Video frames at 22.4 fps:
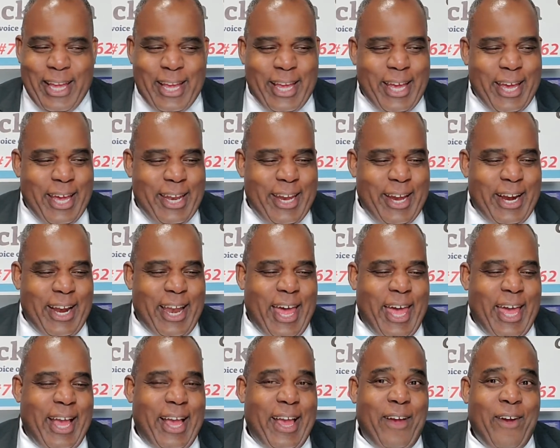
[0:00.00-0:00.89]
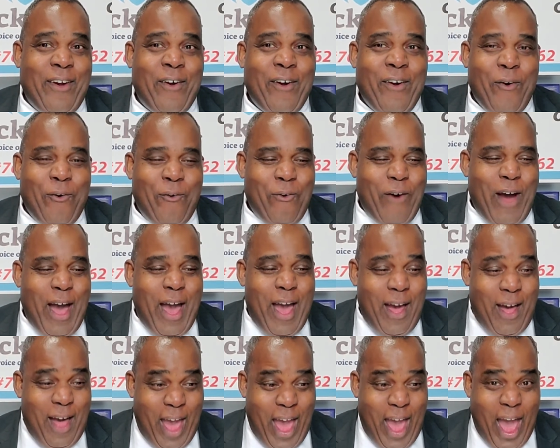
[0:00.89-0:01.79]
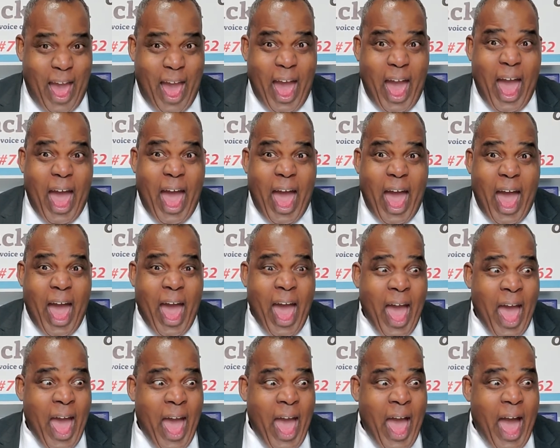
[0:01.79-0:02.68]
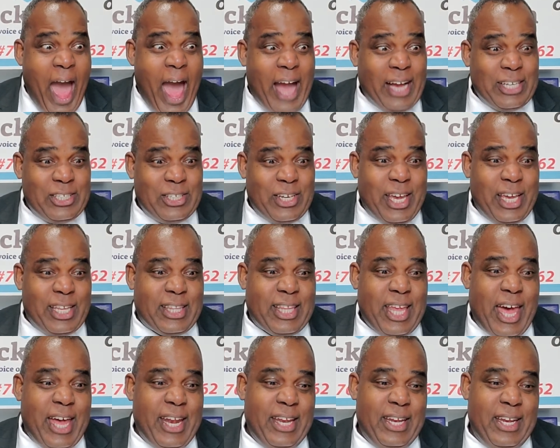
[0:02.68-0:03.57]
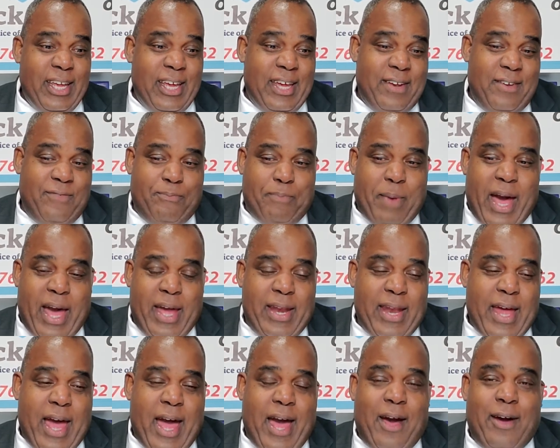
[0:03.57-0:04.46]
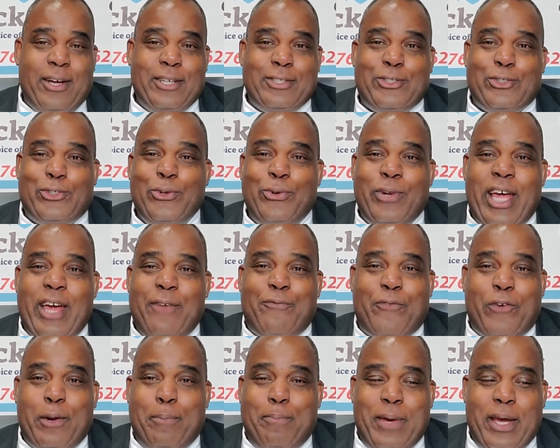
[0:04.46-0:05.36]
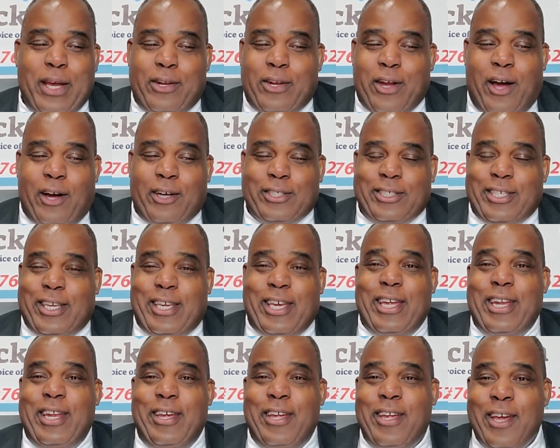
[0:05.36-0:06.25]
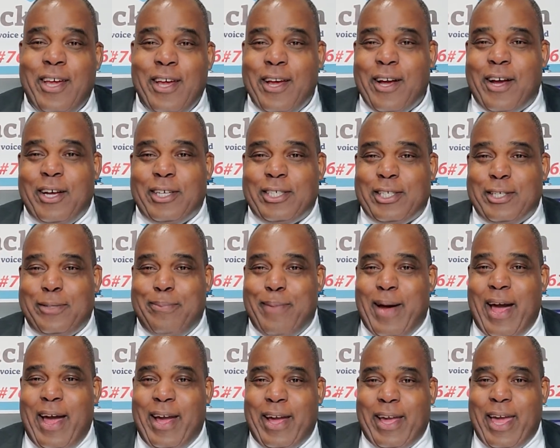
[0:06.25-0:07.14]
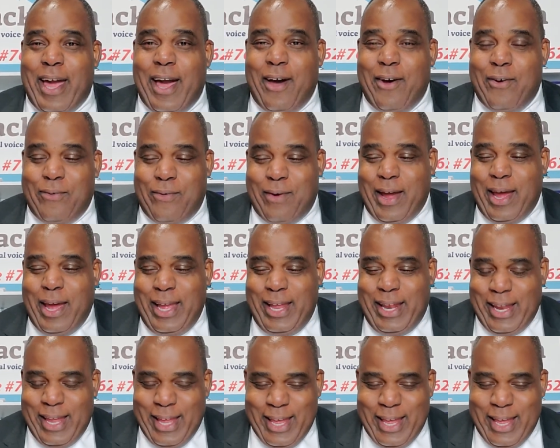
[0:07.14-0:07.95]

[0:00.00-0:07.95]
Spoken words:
And they're like, how'd you get that in? And by now, it's too late for the big dogs to get it because it's my account, right?